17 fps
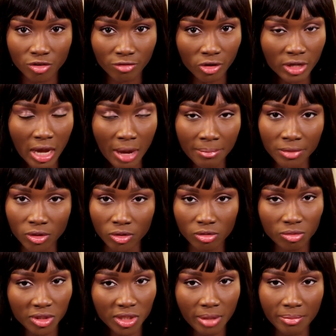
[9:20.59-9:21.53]
of all that milk
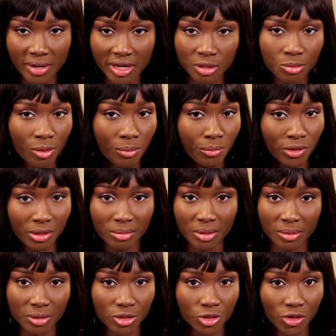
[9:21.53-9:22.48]
with the breast pump or the
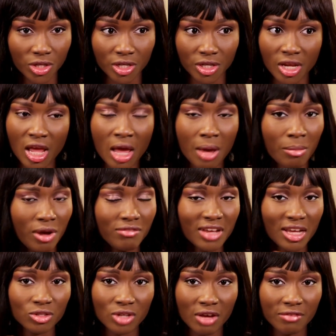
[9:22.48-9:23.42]
baby sucking. But if
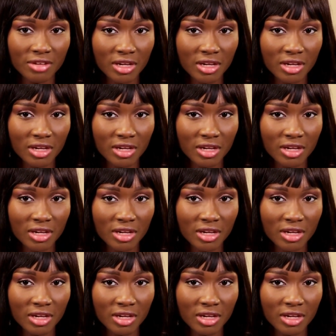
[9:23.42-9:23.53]
that's not